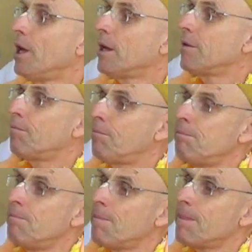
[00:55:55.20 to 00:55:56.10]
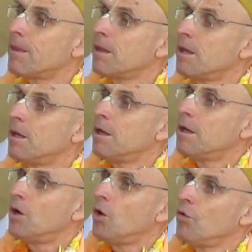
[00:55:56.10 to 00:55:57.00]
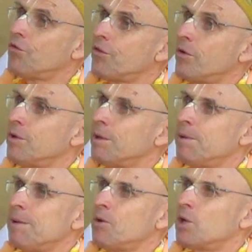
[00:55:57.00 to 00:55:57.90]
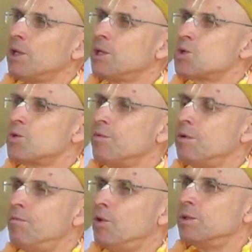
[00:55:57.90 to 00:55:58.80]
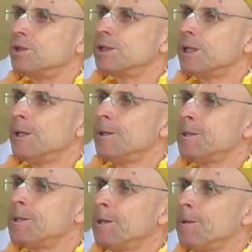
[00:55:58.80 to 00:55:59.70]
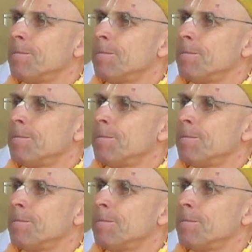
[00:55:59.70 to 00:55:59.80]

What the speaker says: that also that people can distribute books. And